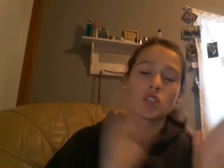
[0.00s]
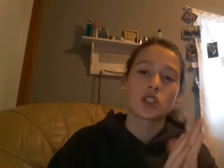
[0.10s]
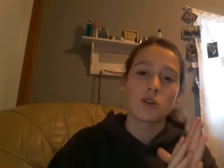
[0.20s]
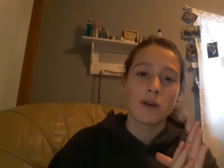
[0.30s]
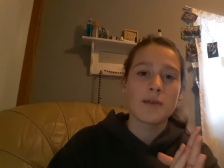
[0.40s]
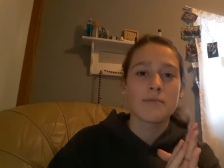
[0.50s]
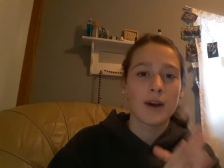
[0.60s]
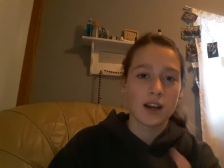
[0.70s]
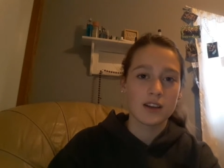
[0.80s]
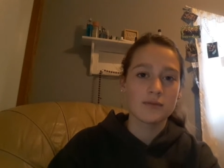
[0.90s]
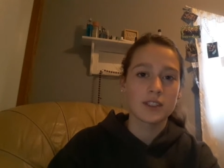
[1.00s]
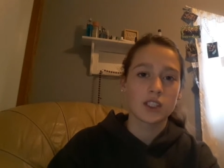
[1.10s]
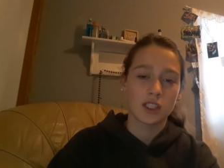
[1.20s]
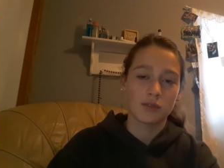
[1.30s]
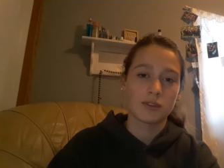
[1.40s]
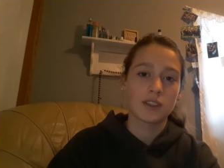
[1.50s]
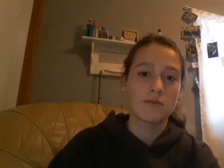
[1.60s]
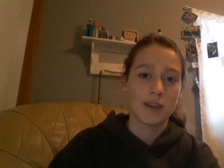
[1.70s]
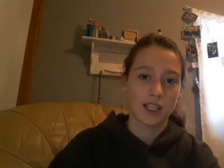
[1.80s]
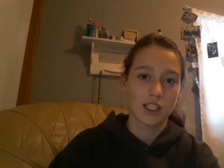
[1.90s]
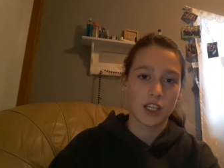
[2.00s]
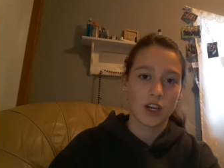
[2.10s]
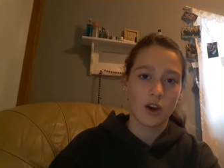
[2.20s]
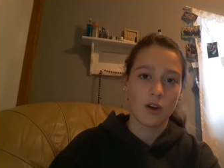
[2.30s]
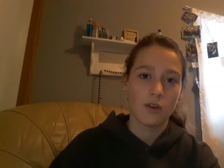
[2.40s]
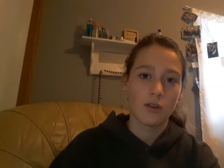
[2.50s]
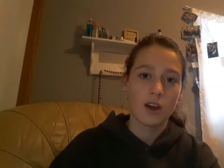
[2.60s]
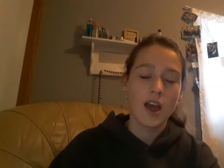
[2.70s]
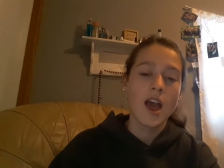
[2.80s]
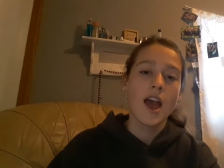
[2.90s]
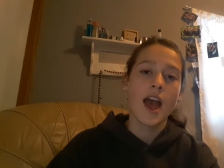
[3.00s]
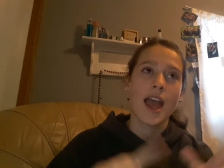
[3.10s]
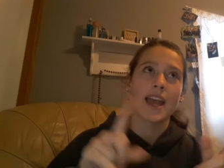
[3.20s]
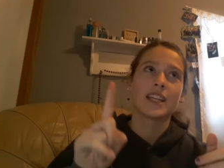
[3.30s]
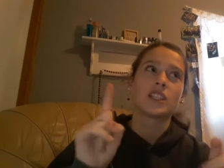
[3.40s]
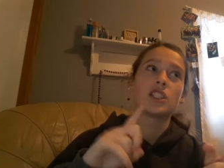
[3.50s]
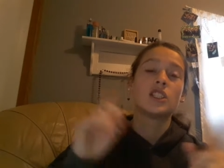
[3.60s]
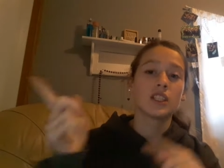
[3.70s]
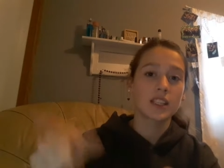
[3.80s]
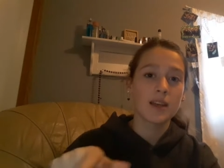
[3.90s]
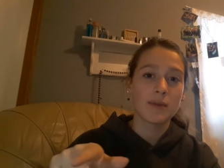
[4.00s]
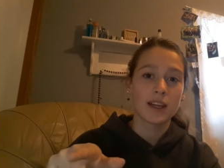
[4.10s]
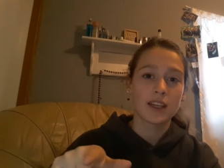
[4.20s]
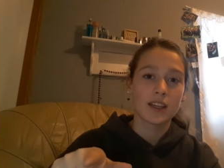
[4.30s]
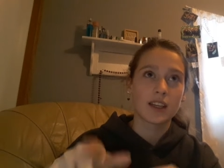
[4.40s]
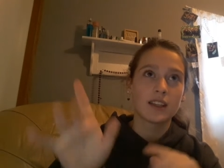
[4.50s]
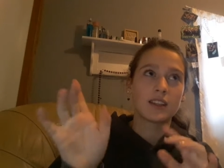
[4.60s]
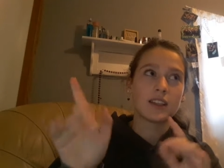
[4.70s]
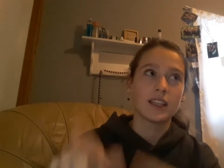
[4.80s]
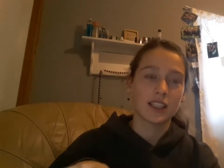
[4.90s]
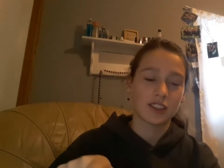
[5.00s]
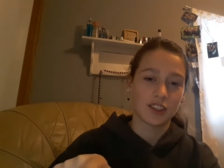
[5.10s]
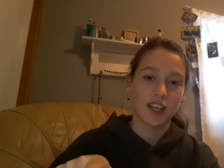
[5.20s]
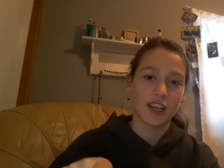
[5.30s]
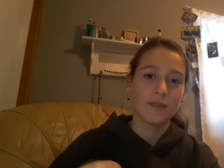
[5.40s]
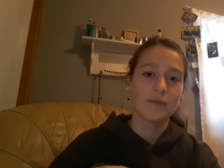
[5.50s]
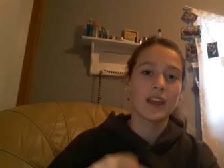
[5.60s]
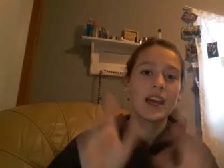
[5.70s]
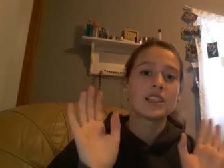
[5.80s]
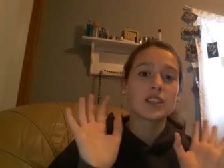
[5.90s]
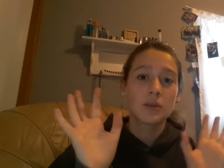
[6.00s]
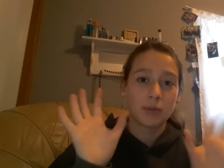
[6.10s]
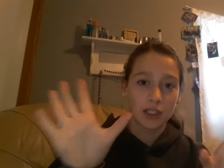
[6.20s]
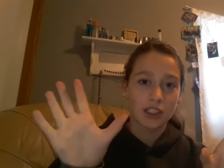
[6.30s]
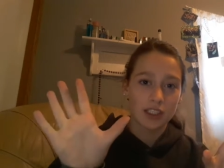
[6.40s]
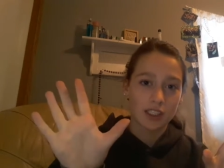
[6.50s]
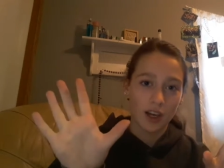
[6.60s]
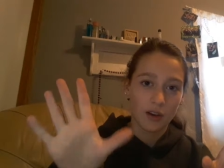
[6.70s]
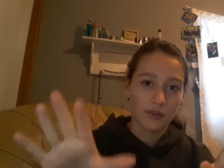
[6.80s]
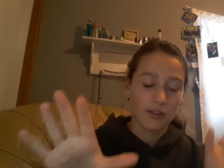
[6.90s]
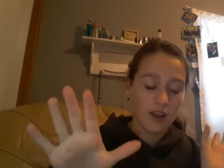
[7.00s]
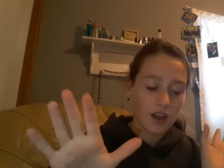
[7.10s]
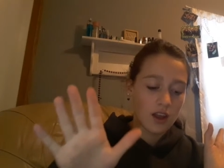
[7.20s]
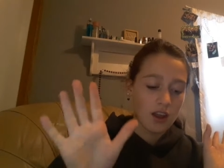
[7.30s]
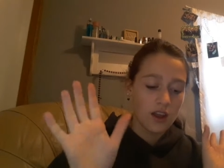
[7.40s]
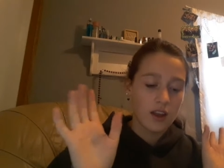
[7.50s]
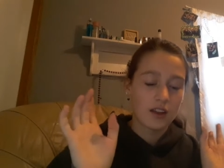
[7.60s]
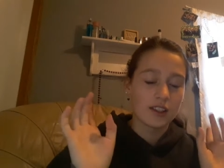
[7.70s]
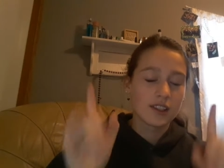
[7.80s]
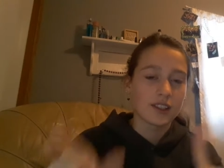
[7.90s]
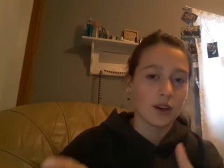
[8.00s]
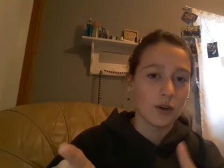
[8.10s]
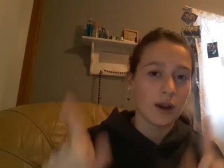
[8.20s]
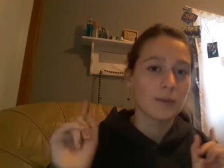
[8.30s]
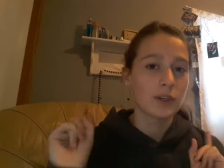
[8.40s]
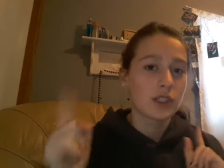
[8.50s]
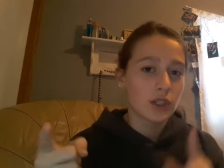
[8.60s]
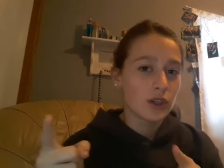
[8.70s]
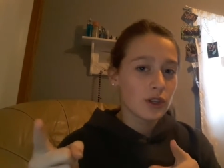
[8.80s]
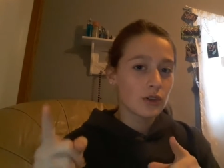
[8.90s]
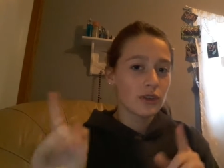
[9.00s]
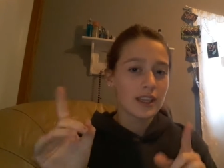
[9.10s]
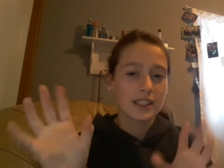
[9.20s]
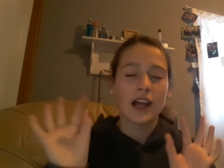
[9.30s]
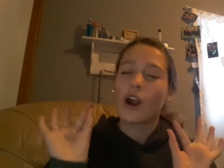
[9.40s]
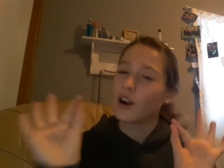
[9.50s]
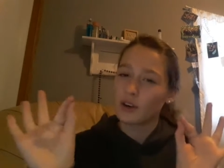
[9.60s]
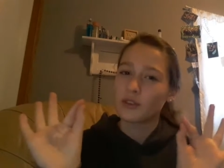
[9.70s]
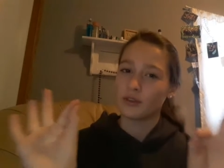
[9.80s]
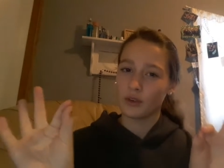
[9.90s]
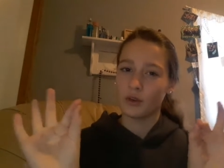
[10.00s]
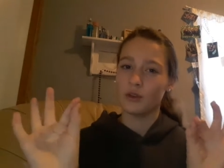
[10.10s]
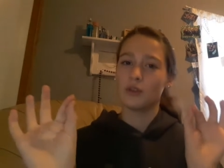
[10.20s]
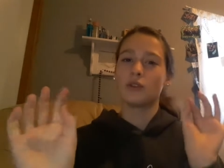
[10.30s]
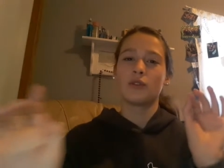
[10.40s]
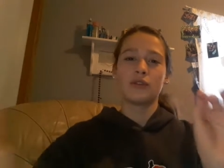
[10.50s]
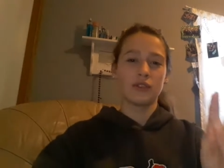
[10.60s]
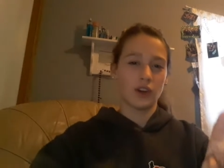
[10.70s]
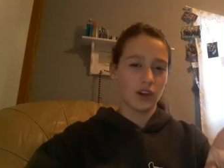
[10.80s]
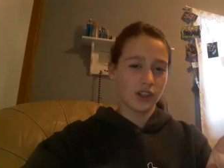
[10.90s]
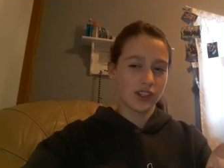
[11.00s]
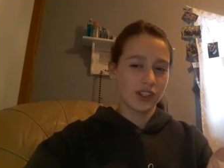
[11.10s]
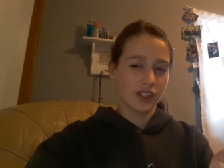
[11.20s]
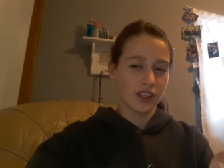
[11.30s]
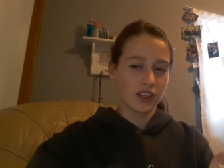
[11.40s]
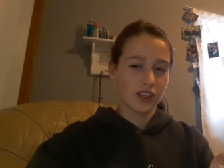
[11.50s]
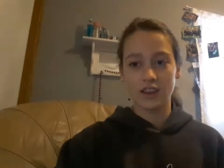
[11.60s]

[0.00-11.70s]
So my mom just went to Mexico and she just came back yesterday. She got a bunch of stuff. So I'm going to show you things that aren't food first.